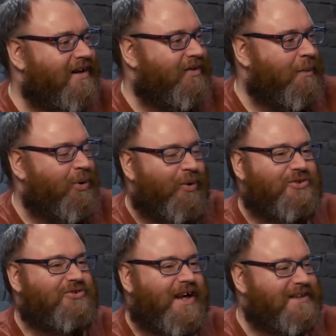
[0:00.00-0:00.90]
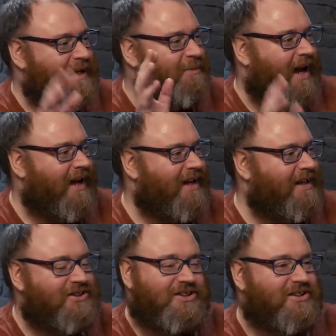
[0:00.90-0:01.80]
Yeah. The portraits they
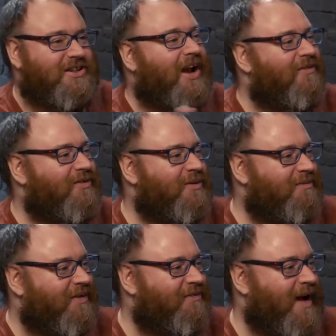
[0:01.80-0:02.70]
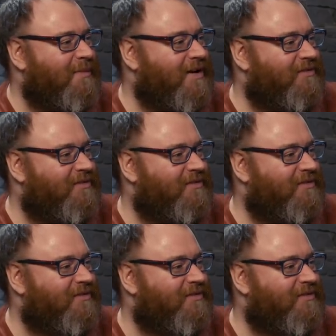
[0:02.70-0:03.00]
painted, she's in none of them. The family